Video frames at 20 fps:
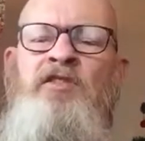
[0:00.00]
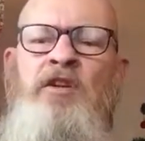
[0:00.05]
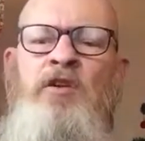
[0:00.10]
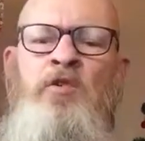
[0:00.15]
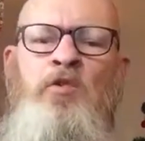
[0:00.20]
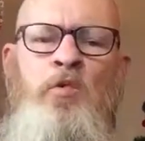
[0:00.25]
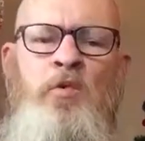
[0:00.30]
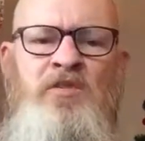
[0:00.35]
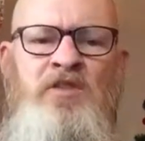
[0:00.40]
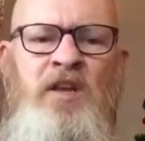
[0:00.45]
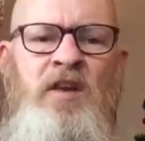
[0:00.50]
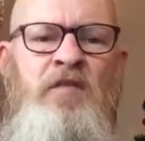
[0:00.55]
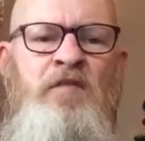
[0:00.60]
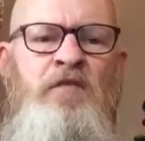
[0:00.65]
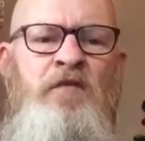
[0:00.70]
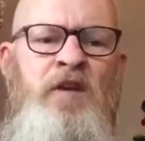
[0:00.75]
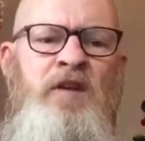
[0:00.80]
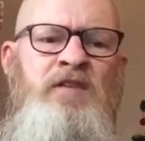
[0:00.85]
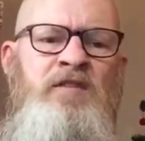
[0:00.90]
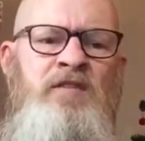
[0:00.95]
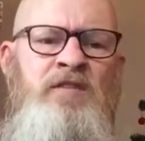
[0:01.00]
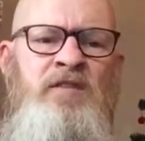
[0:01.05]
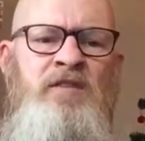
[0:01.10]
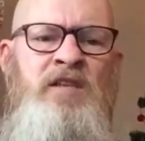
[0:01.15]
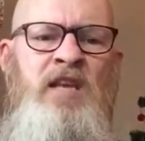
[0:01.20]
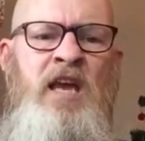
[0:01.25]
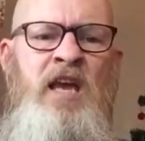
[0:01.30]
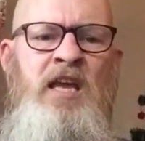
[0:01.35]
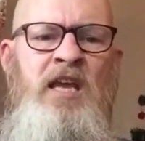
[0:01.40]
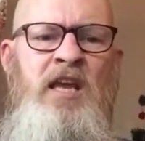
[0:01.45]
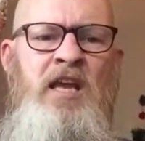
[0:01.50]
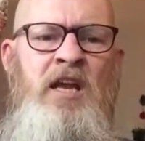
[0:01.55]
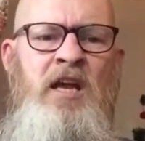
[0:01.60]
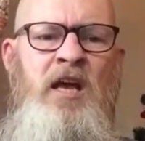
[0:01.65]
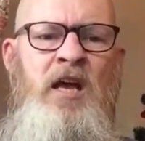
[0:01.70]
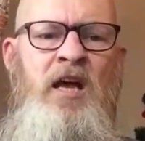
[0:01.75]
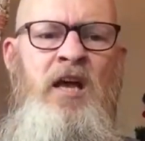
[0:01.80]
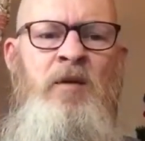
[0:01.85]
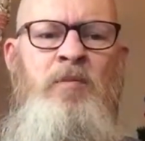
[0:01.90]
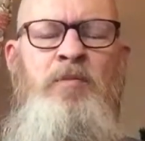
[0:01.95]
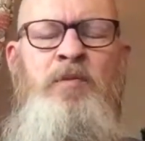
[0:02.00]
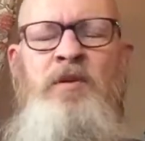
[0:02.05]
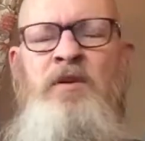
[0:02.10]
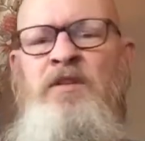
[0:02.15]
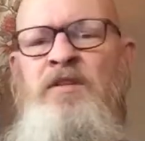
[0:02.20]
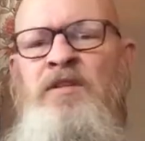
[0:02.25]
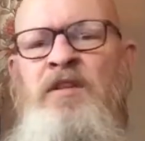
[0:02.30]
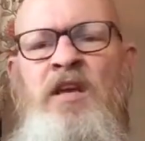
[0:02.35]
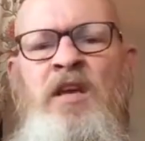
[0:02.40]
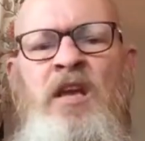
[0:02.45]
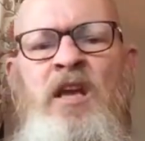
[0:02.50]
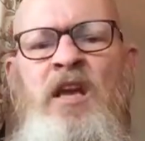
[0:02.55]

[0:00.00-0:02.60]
they would always have pheasants hanging up, and